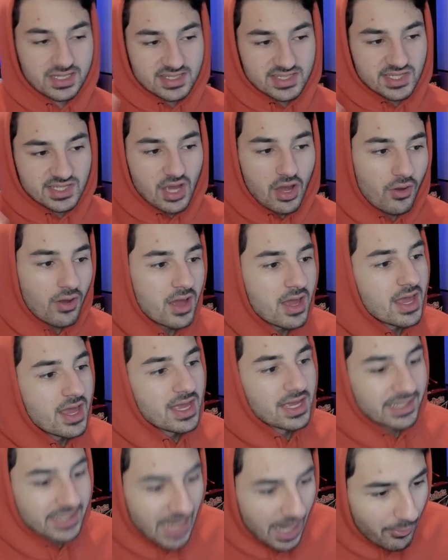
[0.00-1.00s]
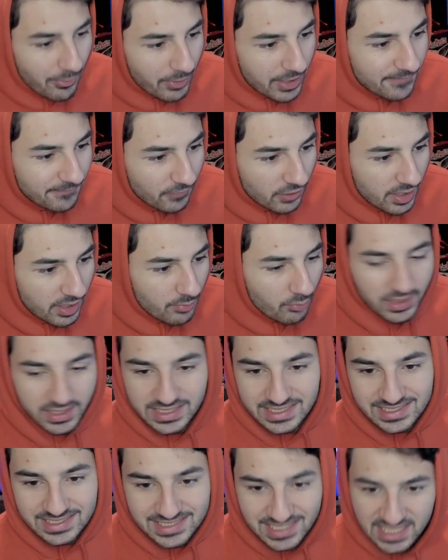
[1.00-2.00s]
So get ready for him when he
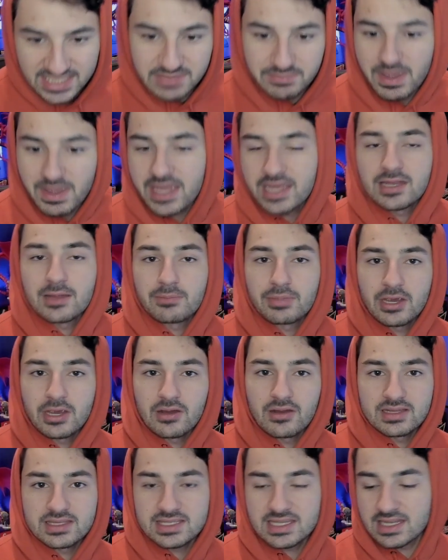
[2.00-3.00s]
does make an appearance.